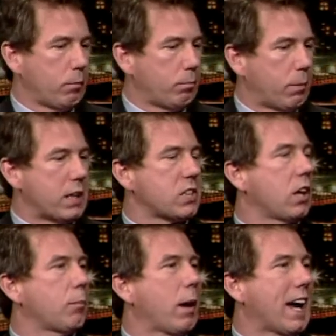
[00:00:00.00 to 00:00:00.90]
based
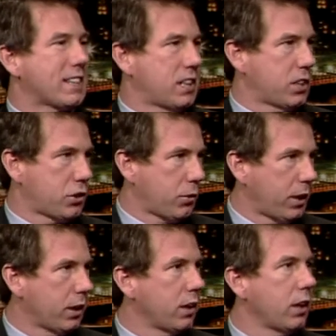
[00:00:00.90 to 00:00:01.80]
on past
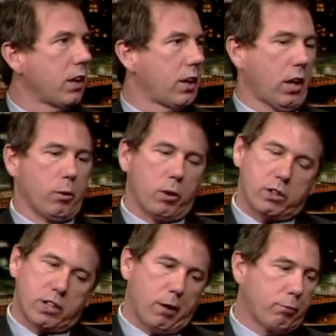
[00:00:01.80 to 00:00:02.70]
history. In other
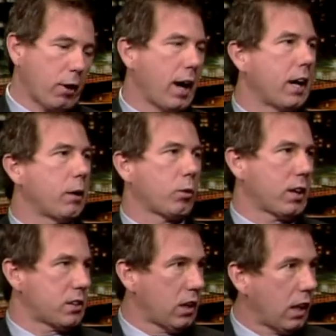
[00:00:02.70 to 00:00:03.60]
words, on a Friday, we're going
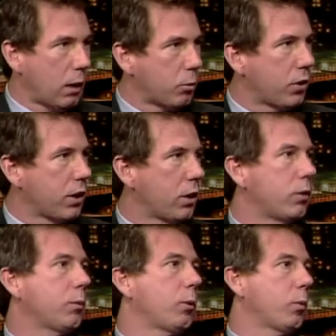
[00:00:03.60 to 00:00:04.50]
to sell a lot more dough
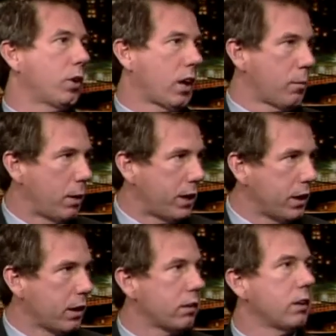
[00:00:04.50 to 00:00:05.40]
than we would on a Monday.